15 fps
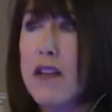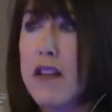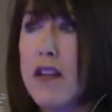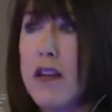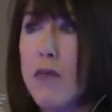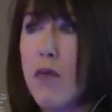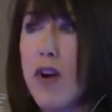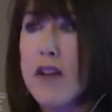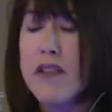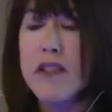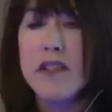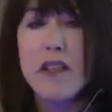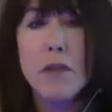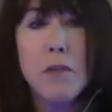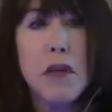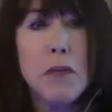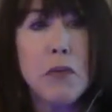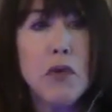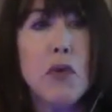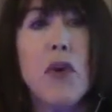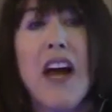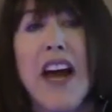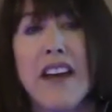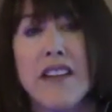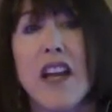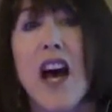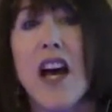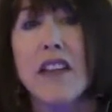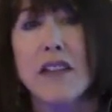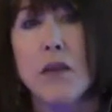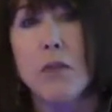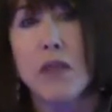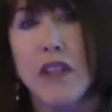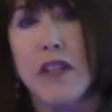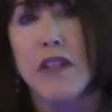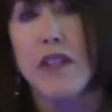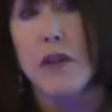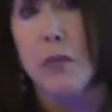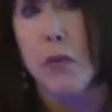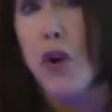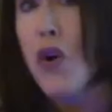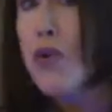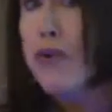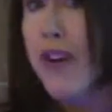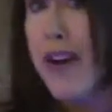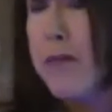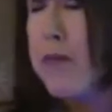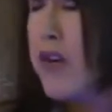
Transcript: thing was is that people who had not completed the program